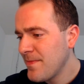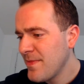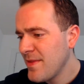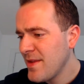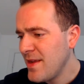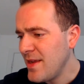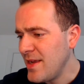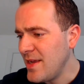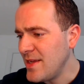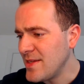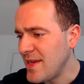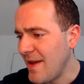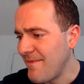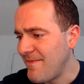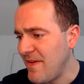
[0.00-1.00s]
He's
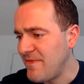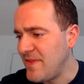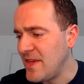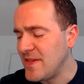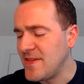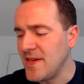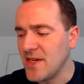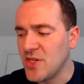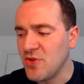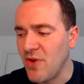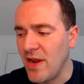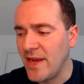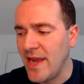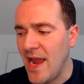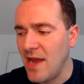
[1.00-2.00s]
got 56
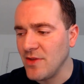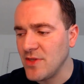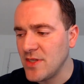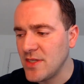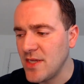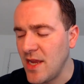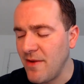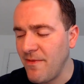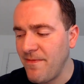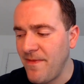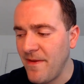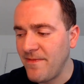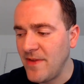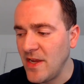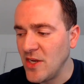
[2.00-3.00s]
strikeouts in
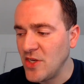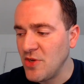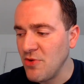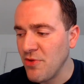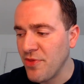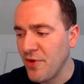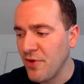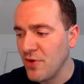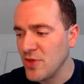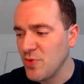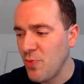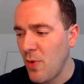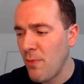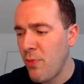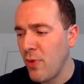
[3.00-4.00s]
50 and 2/3,
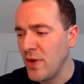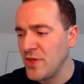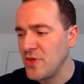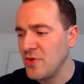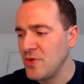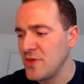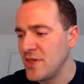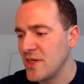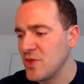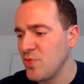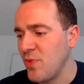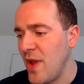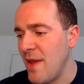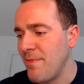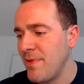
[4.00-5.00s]
1.26
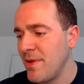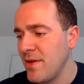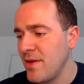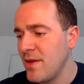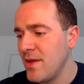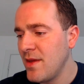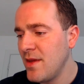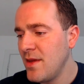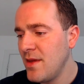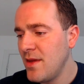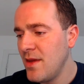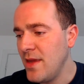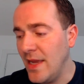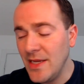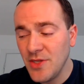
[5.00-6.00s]
whip.
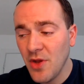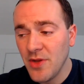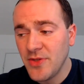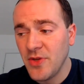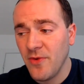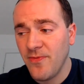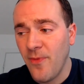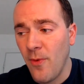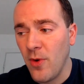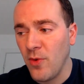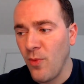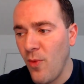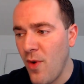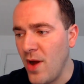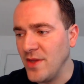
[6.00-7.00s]
He's also
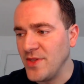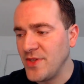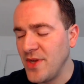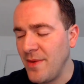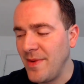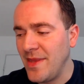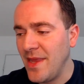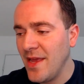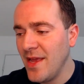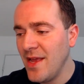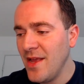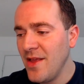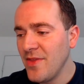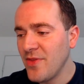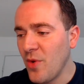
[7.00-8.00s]
4-1. So, I mean,
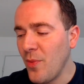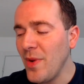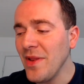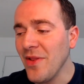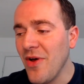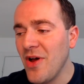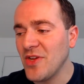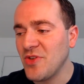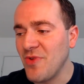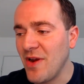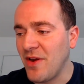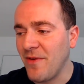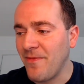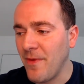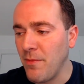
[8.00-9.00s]
the win-loss
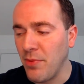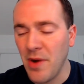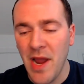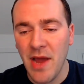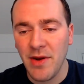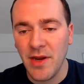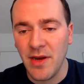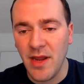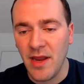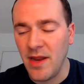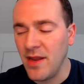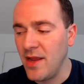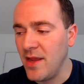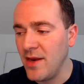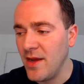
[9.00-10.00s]
record for Brown and
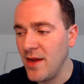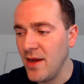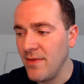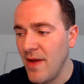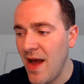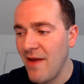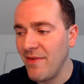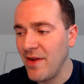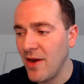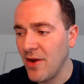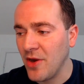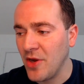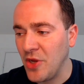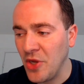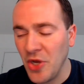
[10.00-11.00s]
Javier are
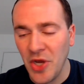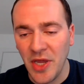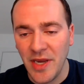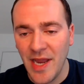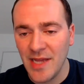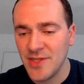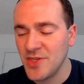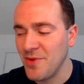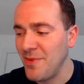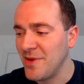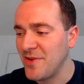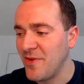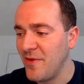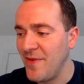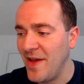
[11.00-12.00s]
good, not so much
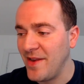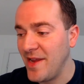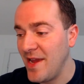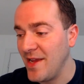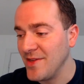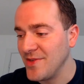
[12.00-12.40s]
for Valdez.